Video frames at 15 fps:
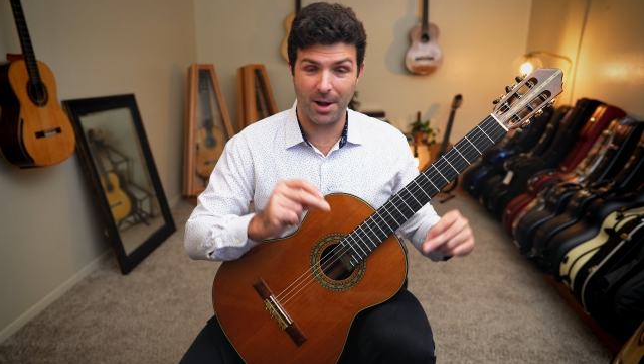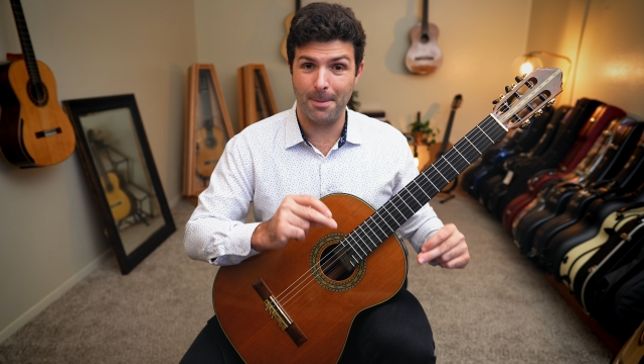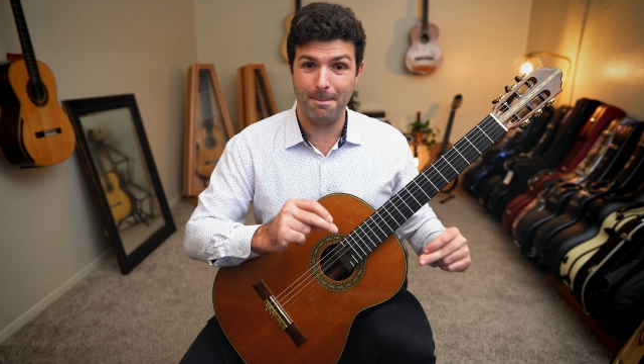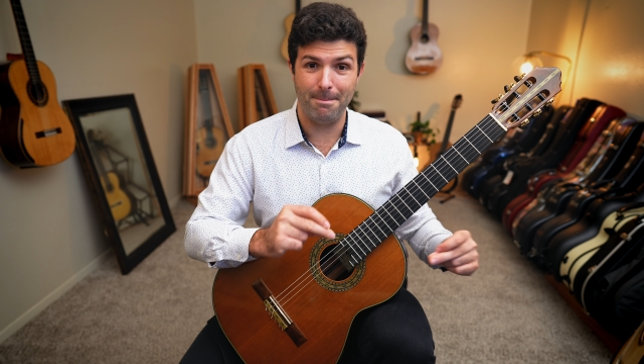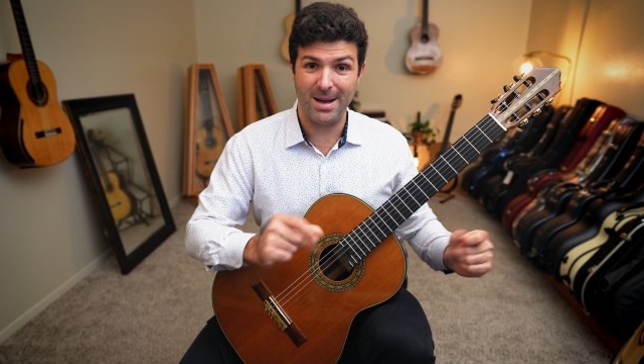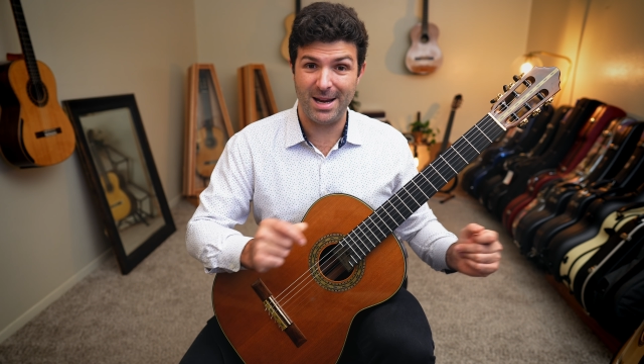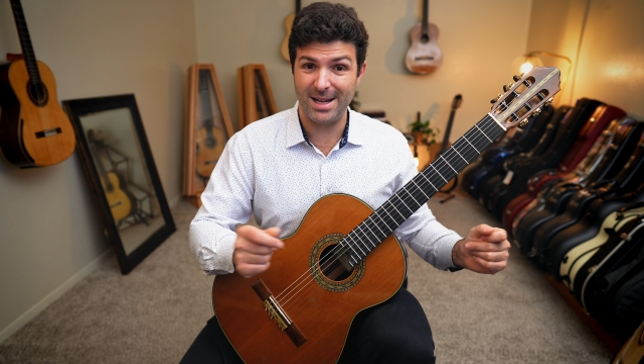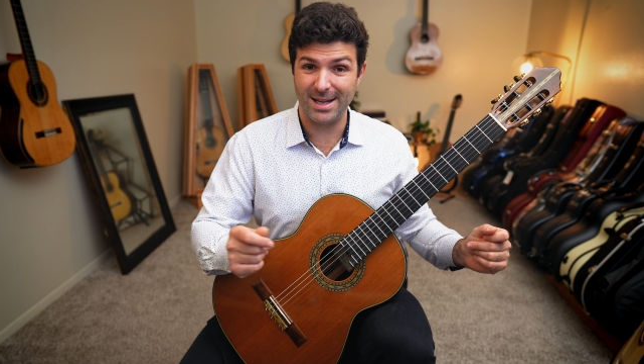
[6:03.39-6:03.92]

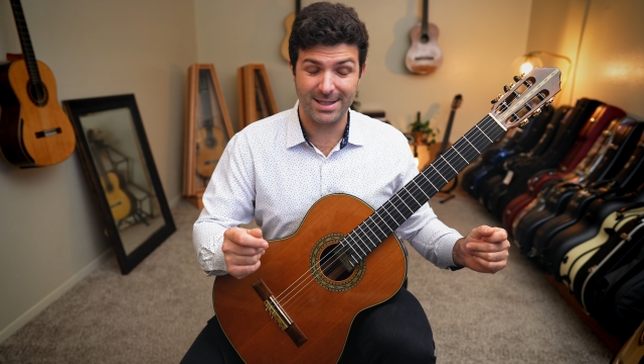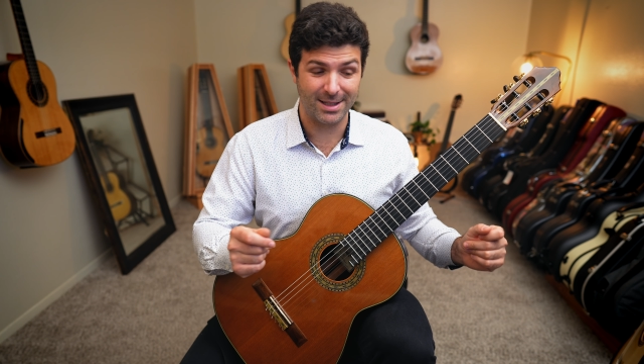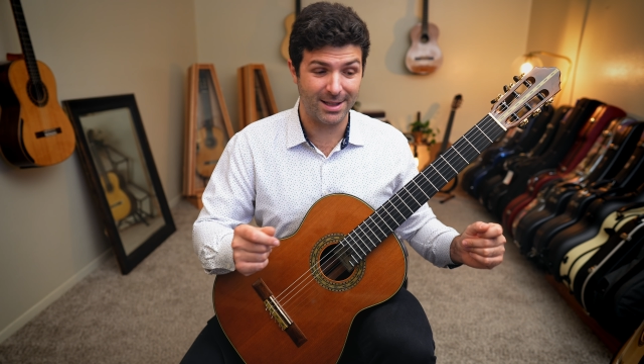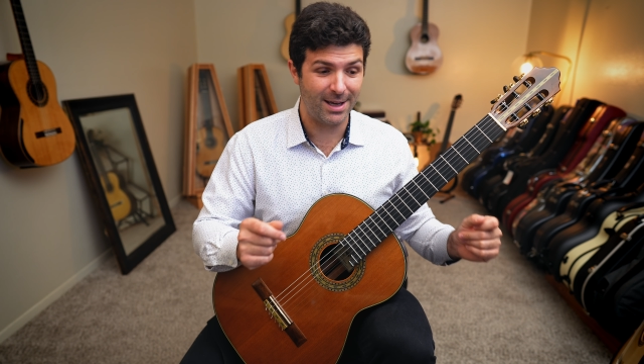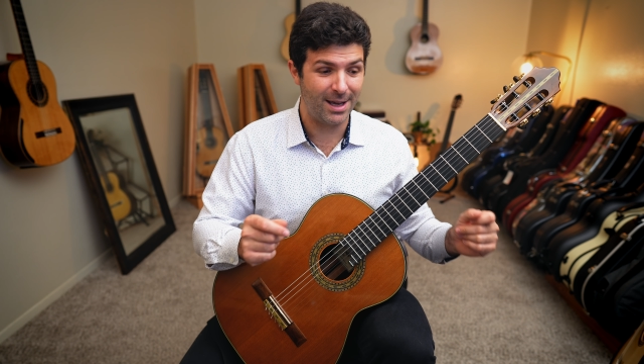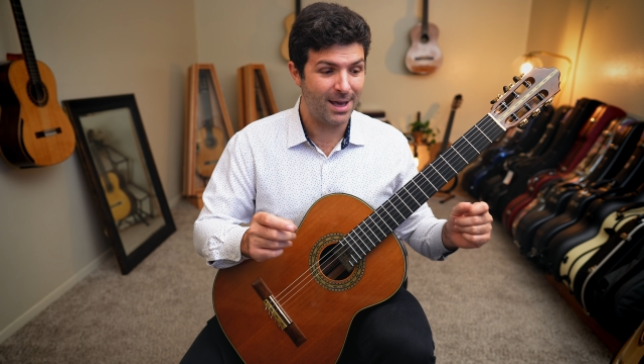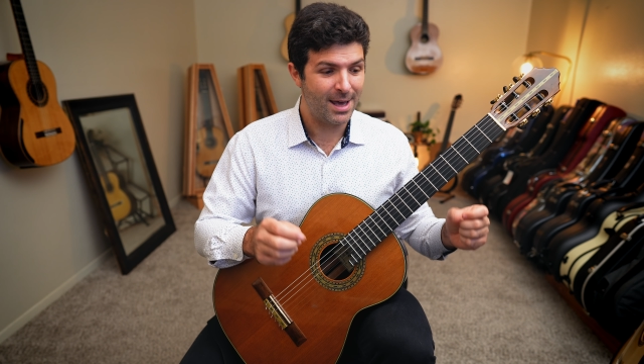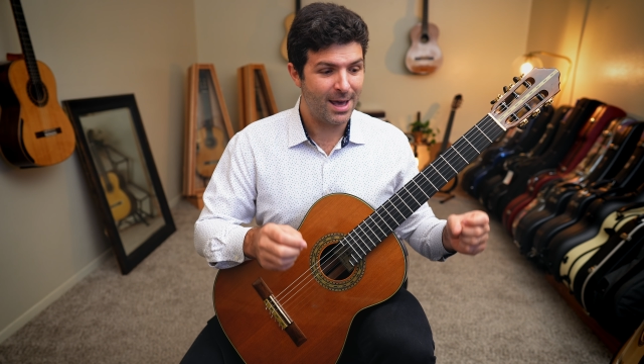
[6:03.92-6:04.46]

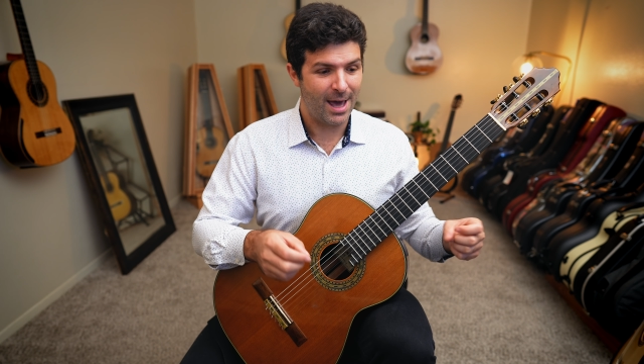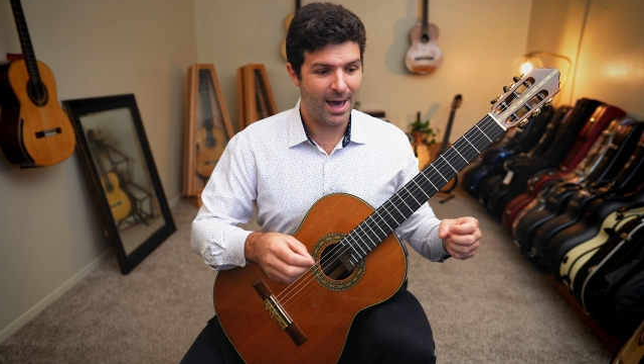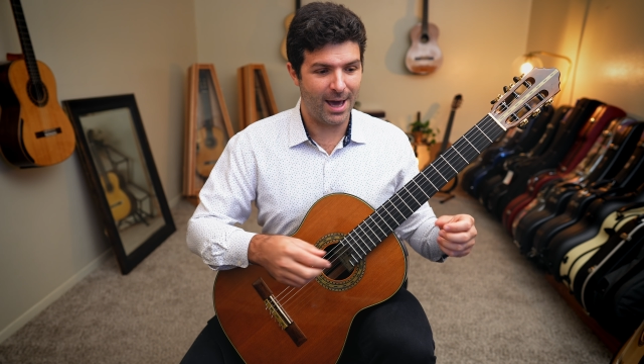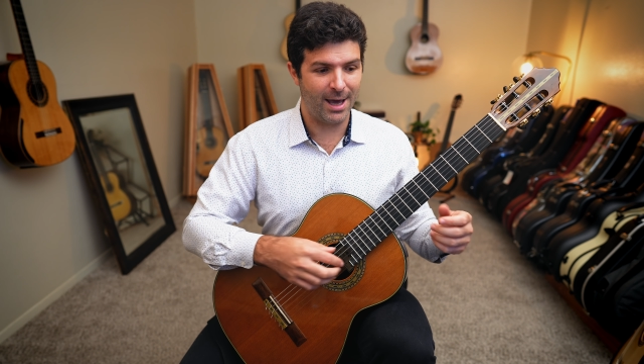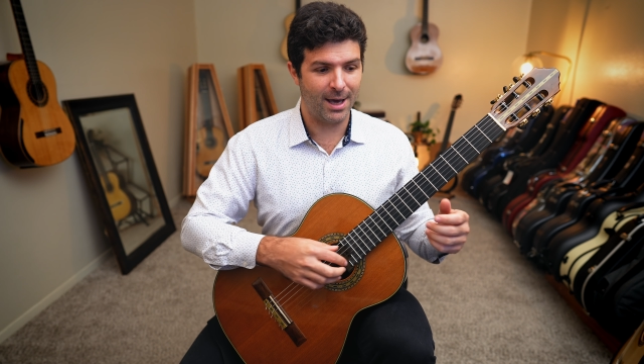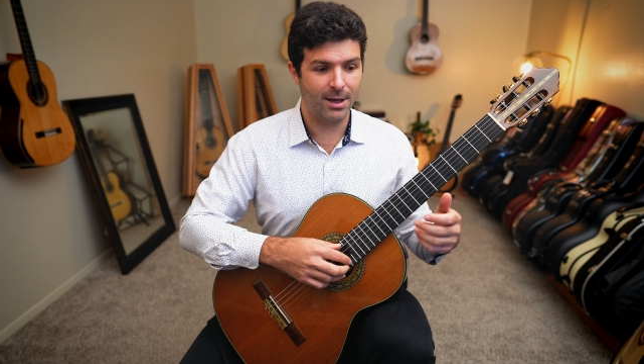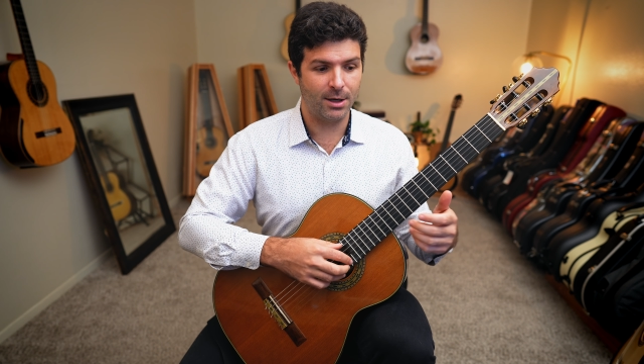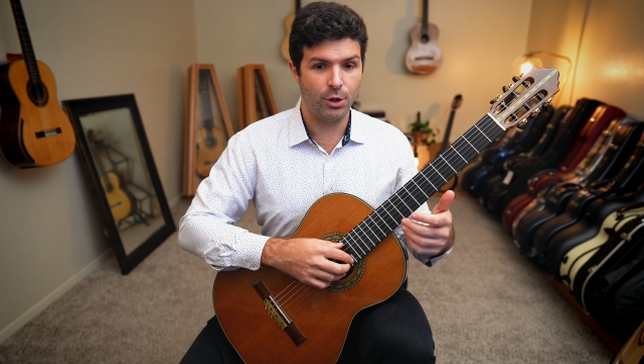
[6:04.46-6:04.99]
immediately,
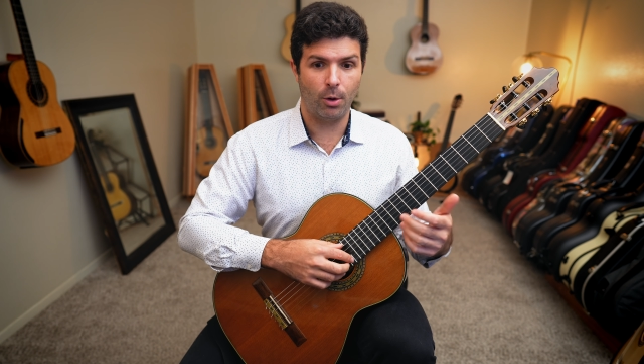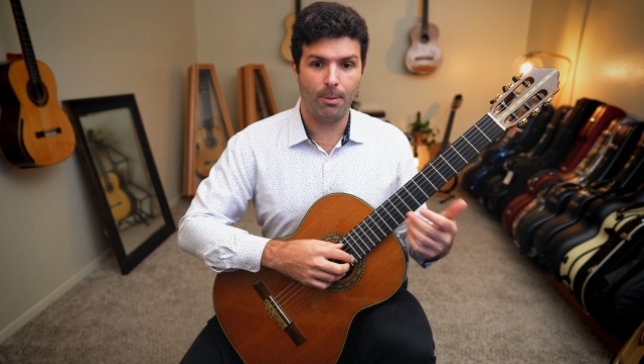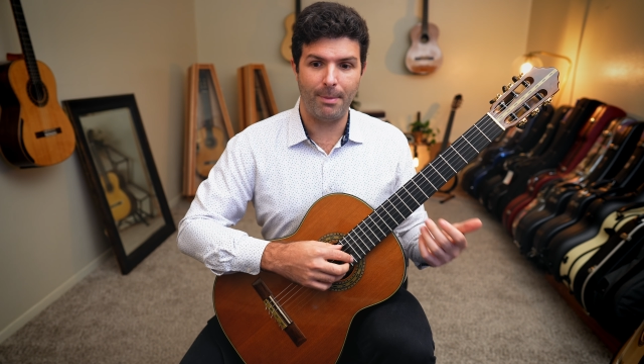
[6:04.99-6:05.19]
and no